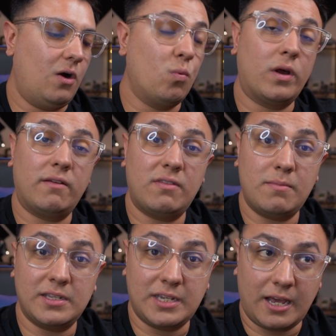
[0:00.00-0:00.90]
One of
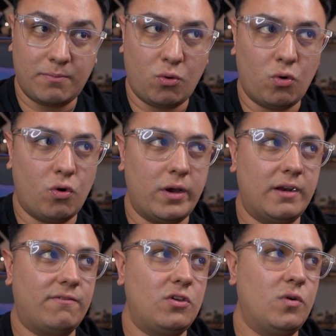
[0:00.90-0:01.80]
them is Deadpool,
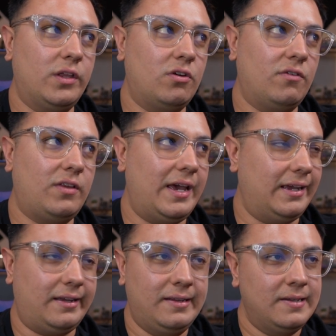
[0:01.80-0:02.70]
and a few other of like